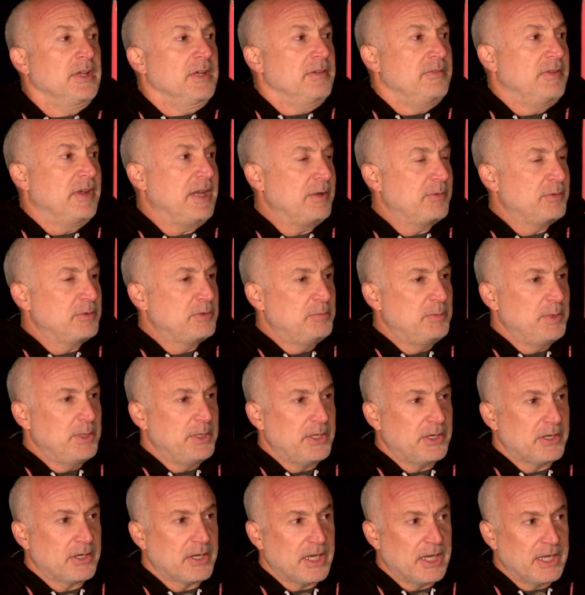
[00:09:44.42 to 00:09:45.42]
If anyone's been
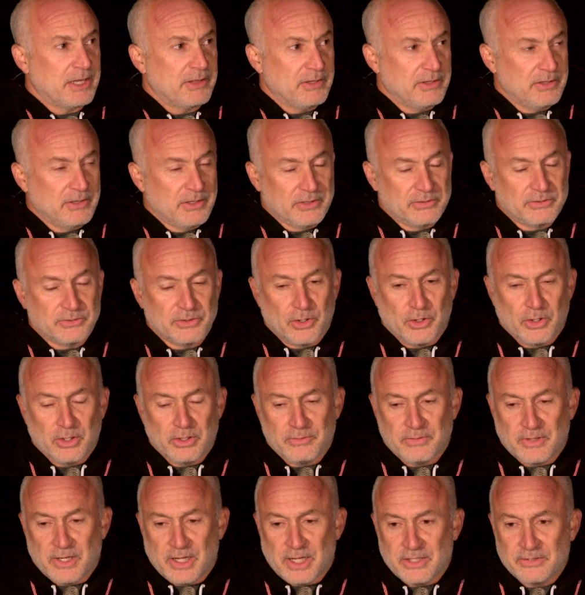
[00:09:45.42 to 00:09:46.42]
there, kind of the
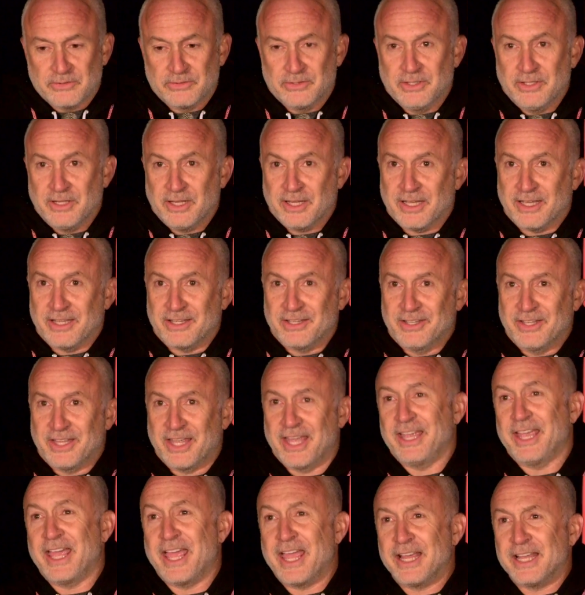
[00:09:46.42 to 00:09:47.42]
soul of Austin. Yeah,
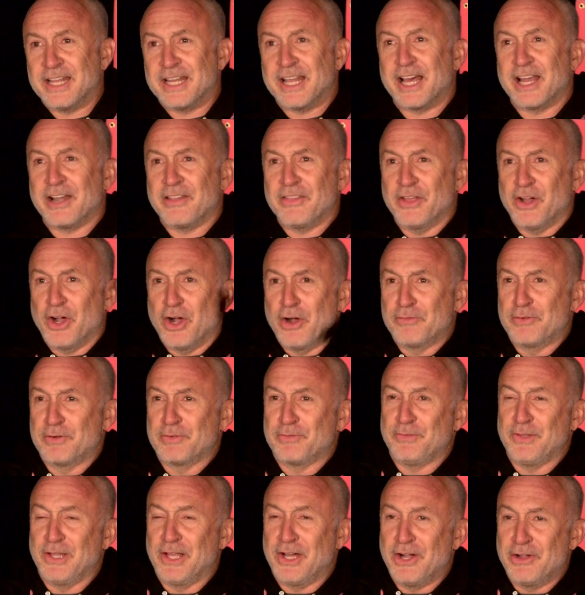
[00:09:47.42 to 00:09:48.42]
hanging out in the
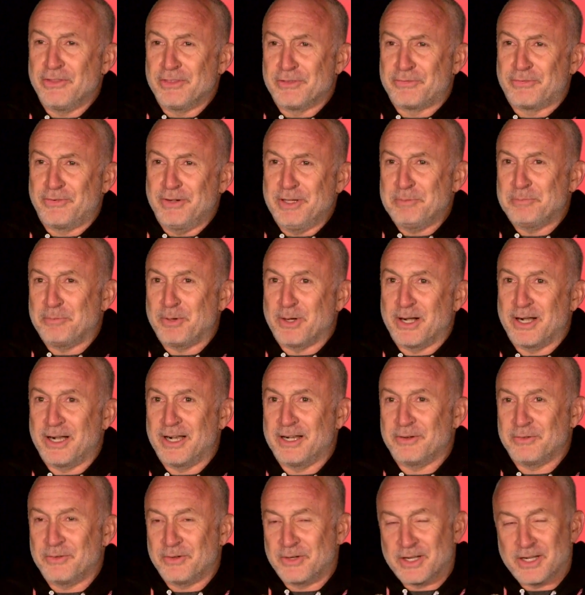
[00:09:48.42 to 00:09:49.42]
overflow, the free
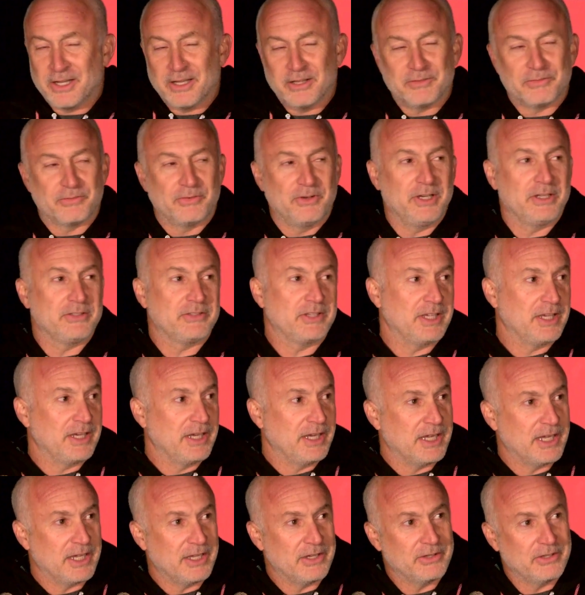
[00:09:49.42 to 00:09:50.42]
part where all the freaks
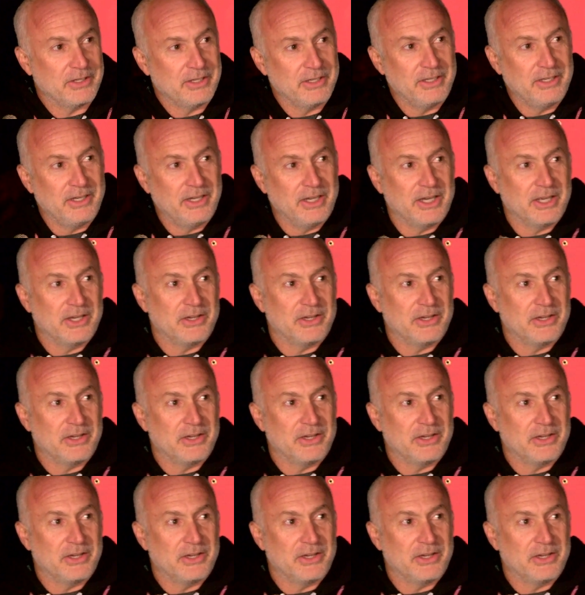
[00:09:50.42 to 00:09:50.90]
hang out. And,